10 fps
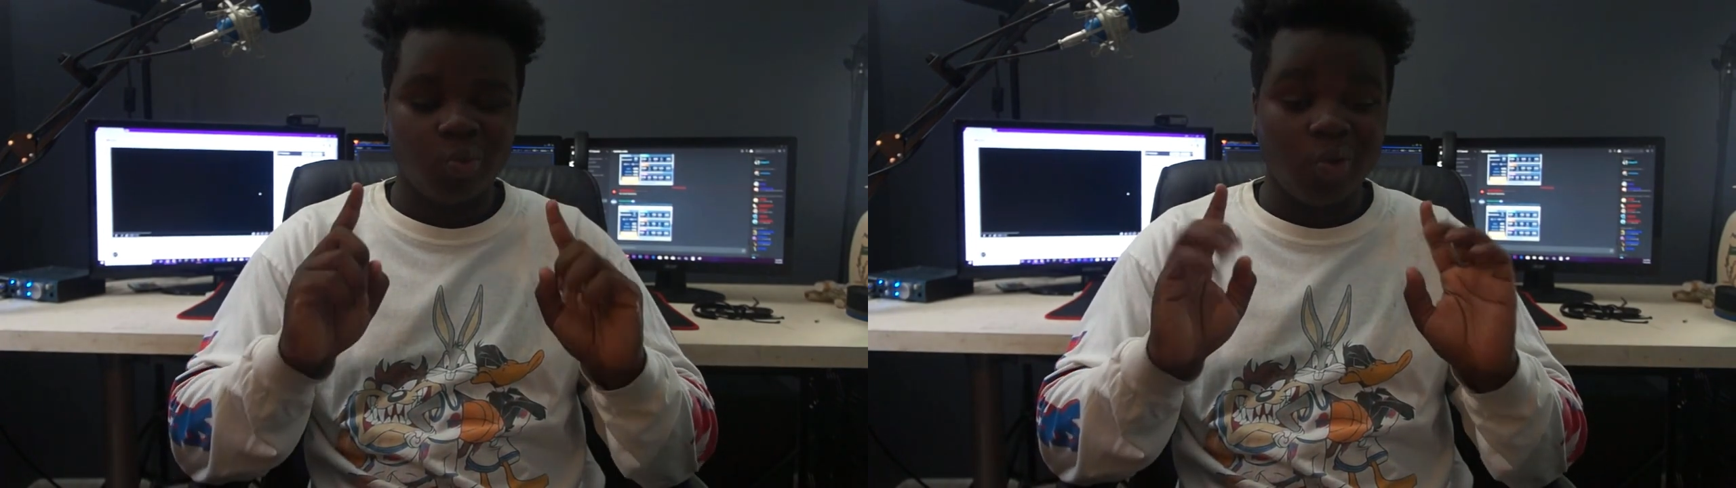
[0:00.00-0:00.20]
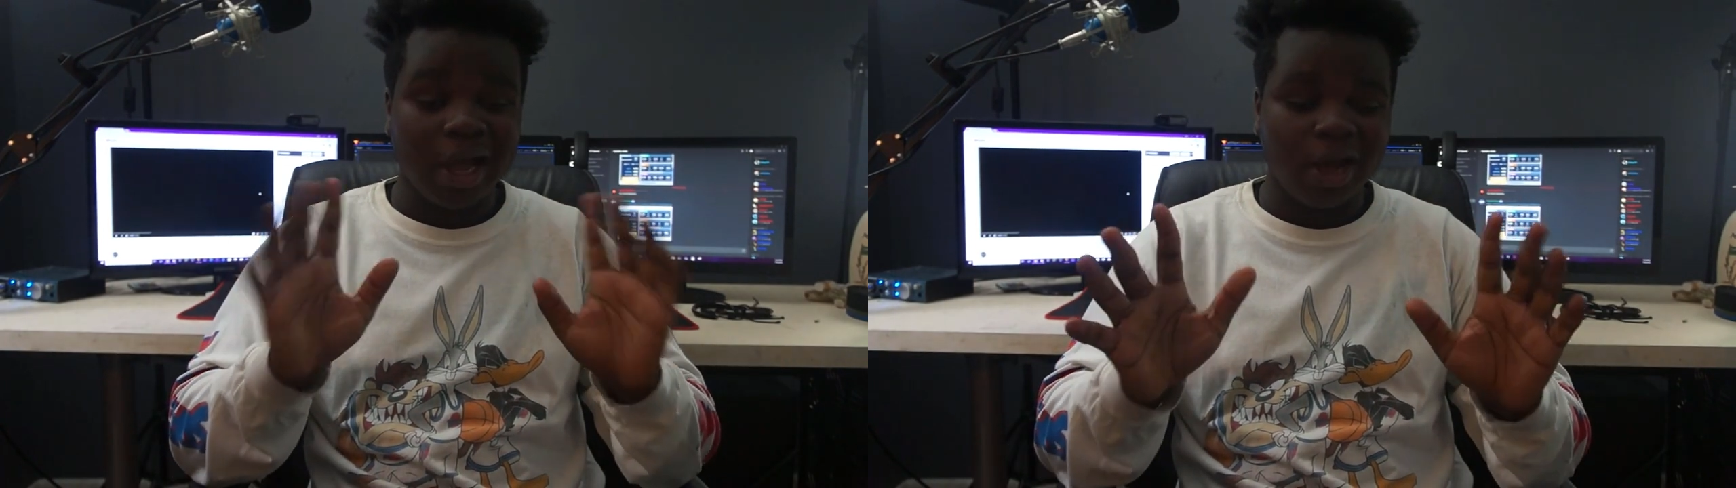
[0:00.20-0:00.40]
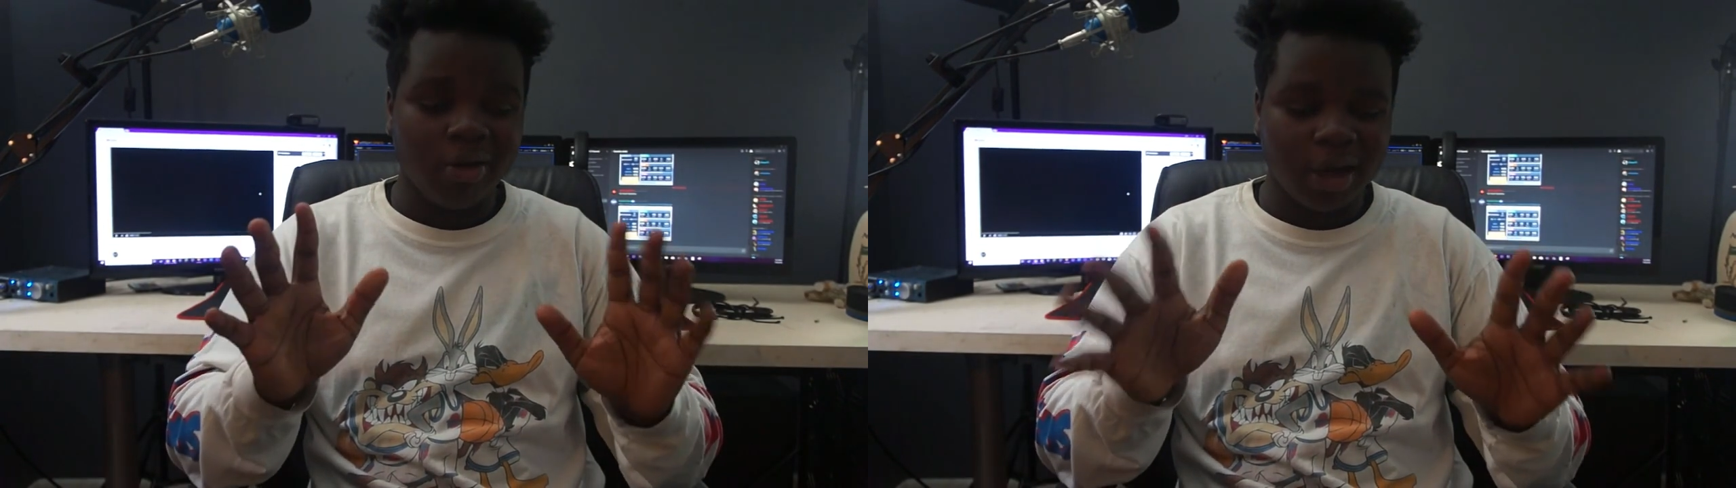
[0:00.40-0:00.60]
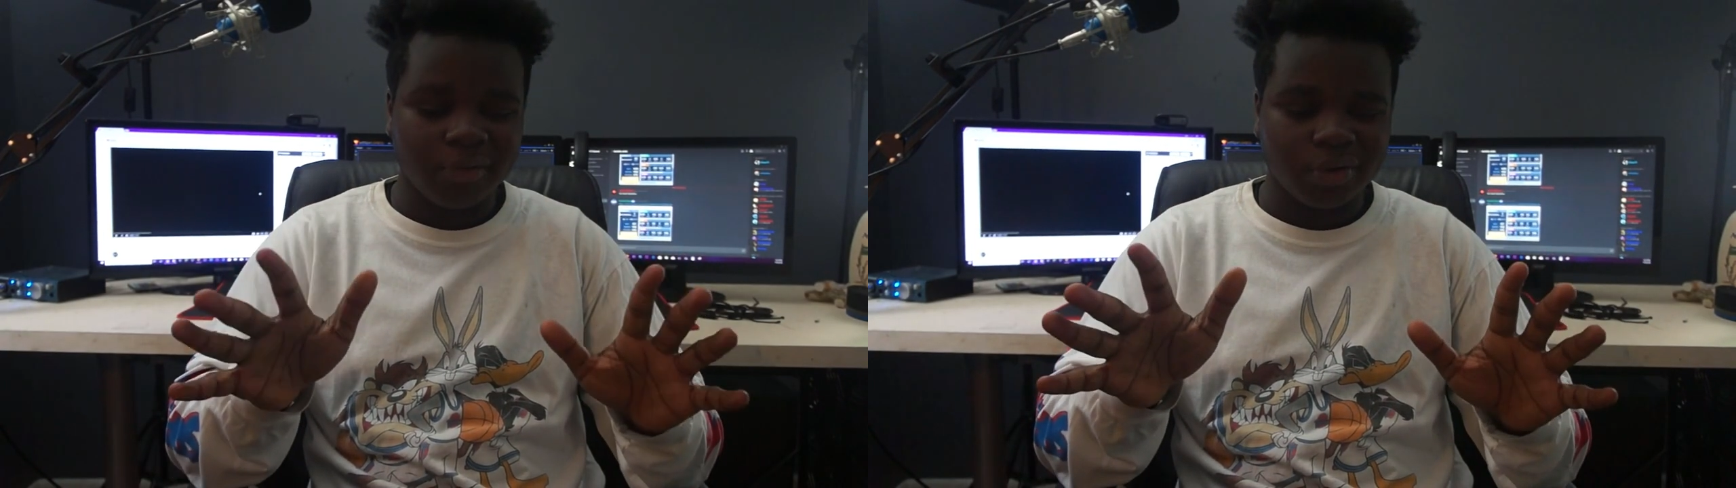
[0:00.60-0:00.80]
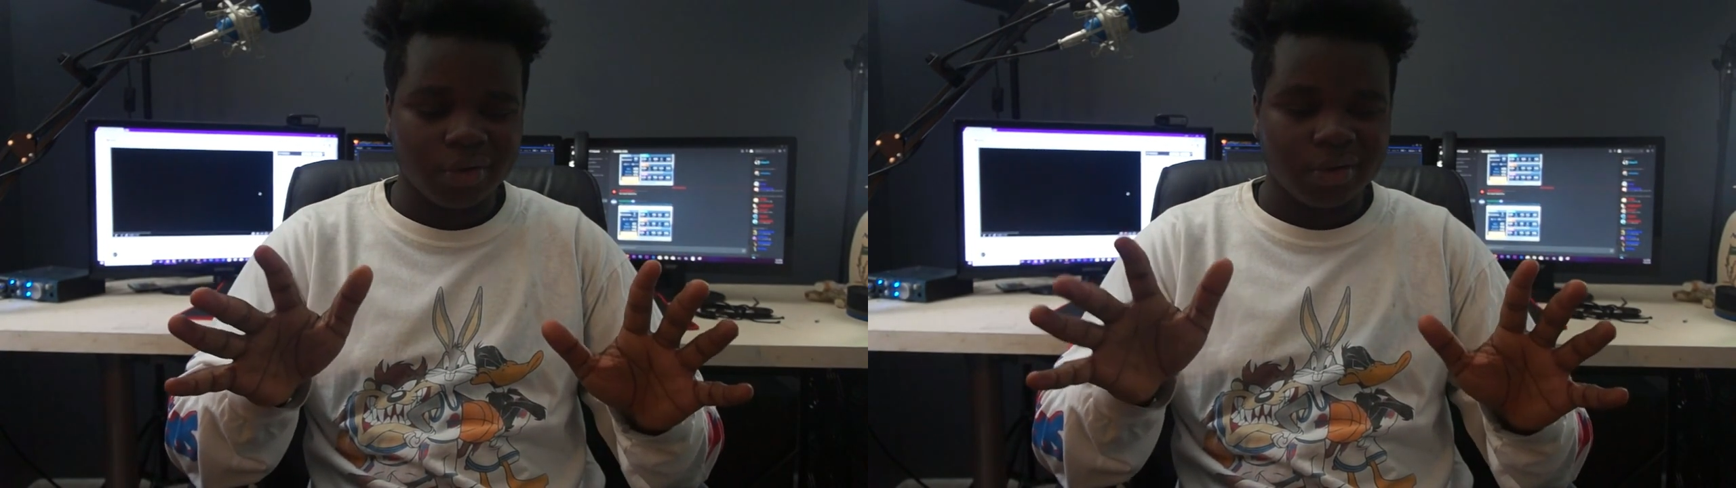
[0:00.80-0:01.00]

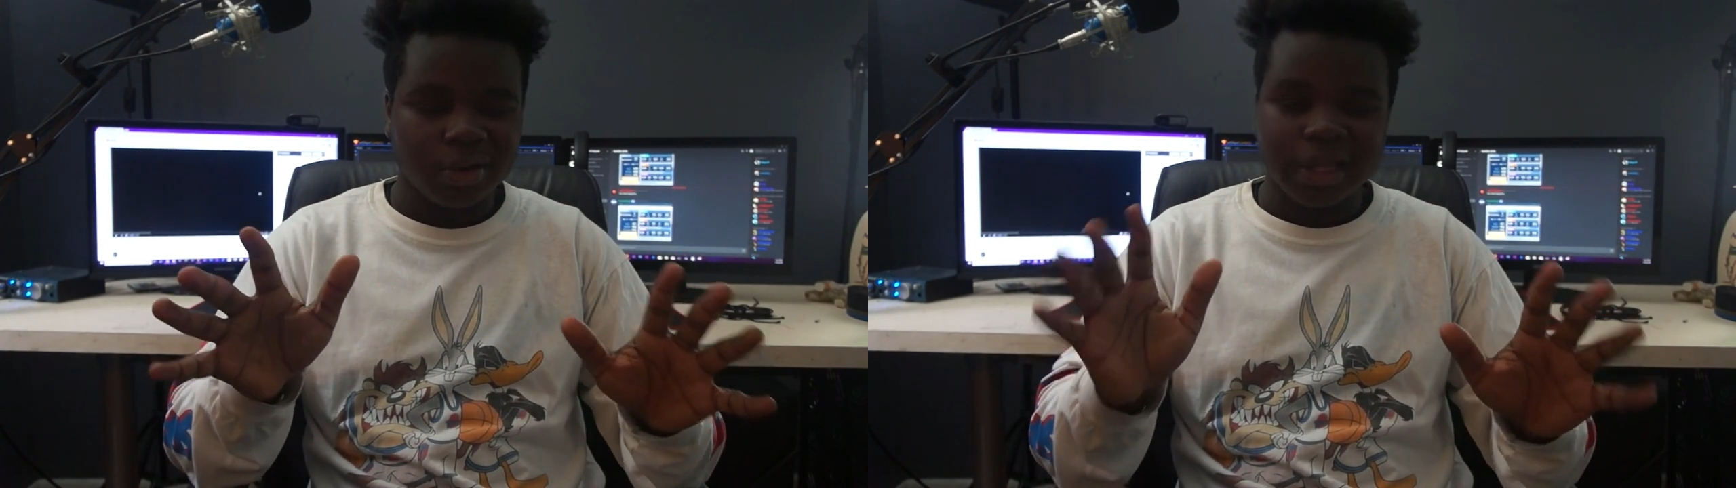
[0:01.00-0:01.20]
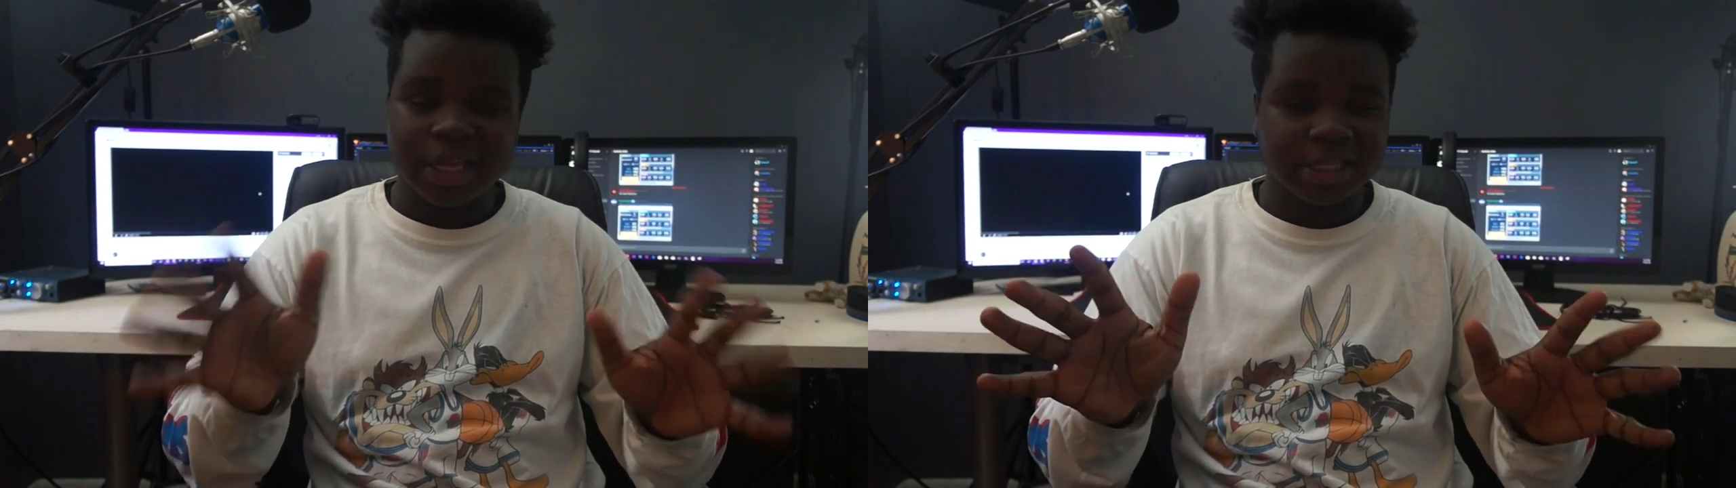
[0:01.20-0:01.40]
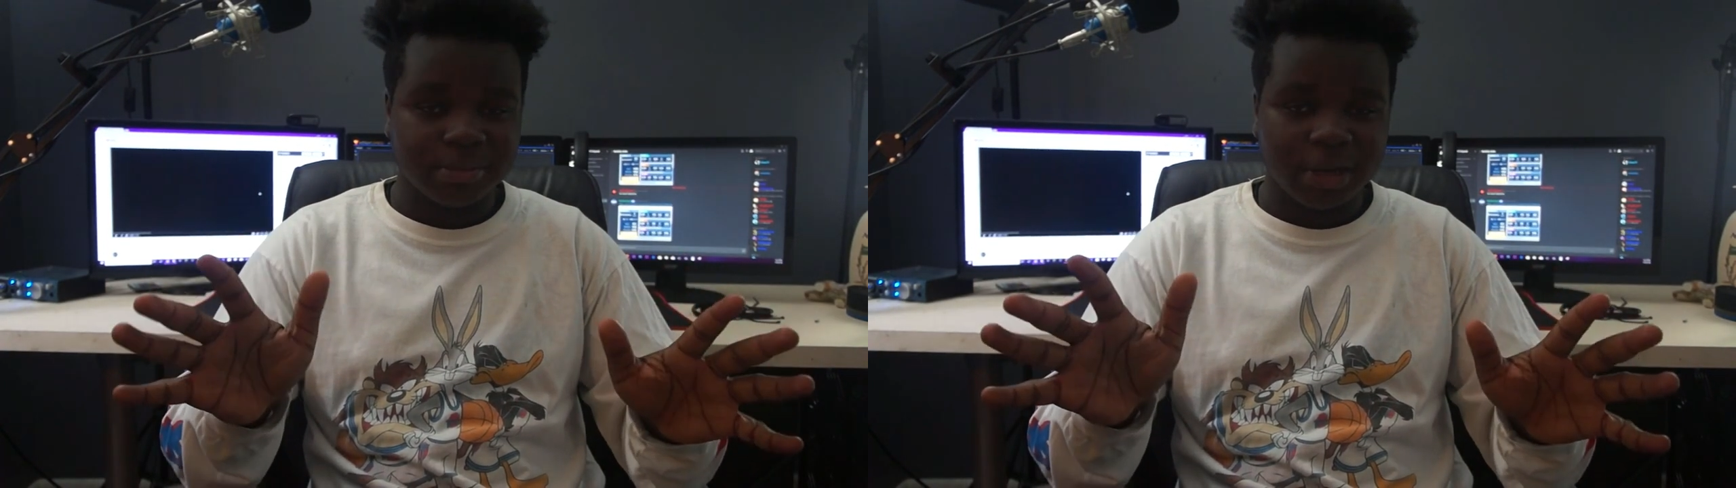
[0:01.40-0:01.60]
however isn't